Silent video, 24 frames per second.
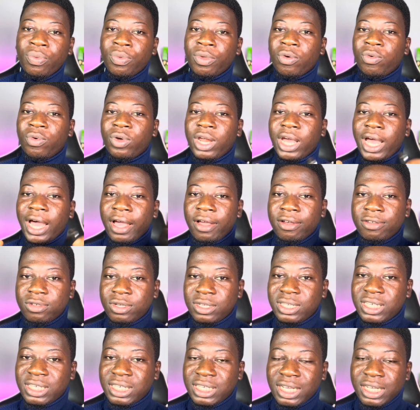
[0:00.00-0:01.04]
with the iOS
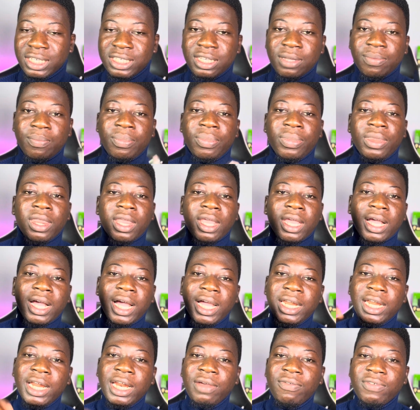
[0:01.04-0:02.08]
26,
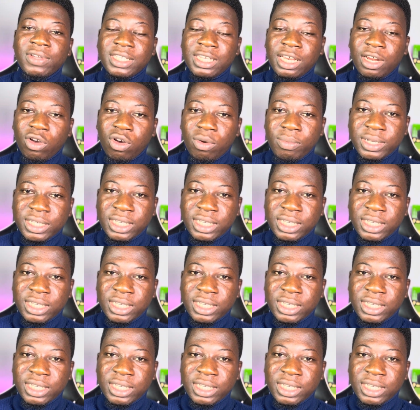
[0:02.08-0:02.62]
kindly leave it in the comment